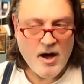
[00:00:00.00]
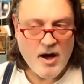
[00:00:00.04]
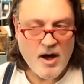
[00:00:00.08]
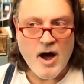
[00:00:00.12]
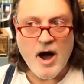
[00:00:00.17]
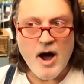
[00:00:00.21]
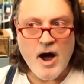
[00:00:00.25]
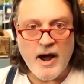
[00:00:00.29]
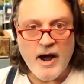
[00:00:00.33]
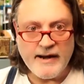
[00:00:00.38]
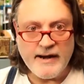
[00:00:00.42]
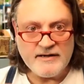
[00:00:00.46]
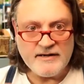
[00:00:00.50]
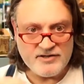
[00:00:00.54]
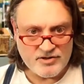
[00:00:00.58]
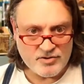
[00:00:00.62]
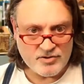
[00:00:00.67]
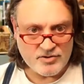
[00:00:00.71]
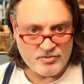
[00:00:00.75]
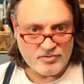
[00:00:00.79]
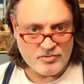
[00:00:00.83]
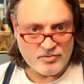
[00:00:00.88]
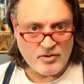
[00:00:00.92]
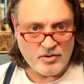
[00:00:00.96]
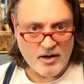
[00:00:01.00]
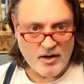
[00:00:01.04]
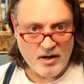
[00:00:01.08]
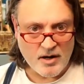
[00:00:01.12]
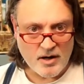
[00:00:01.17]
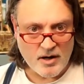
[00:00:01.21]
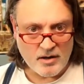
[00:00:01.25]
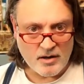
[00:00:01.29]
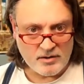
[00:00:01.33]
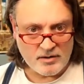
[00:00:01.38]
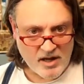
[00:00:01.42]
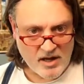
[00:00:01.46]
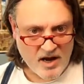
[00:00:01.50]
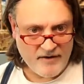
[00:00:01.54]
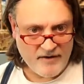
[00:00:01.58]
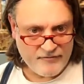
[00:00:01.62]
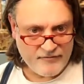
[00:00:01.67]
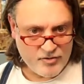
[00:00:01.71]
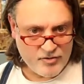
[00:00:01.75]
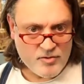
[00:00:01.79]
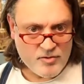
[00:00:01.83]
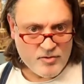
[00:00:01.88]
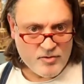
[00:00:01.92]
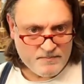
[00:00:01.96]
I do a live
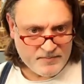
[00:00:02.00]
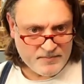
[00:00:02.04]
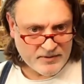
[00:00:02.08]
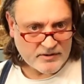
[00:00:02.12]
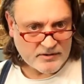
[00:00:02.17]
group build.